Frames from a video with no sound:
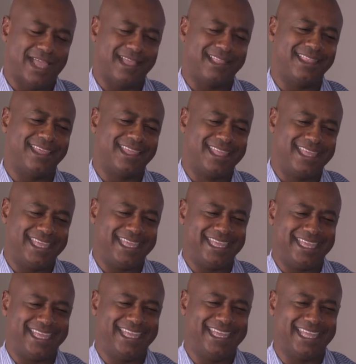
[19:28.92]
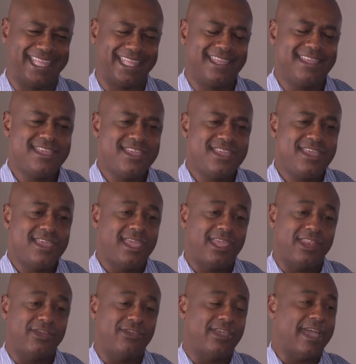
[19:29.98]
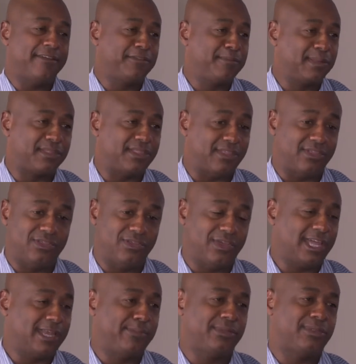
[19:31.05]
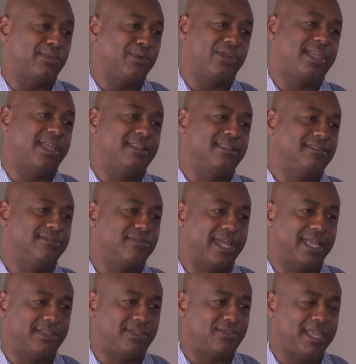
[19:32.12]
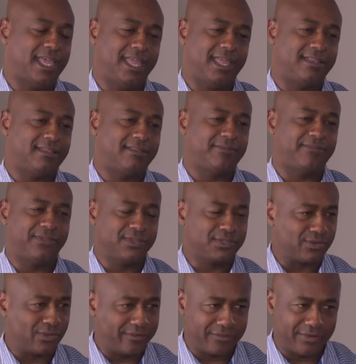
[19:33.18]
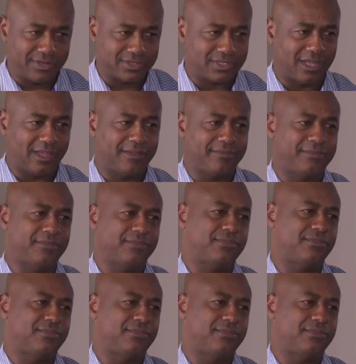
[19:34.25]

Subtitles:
Exactly. You got to put the work in, right? You can't feel sorry for yourself.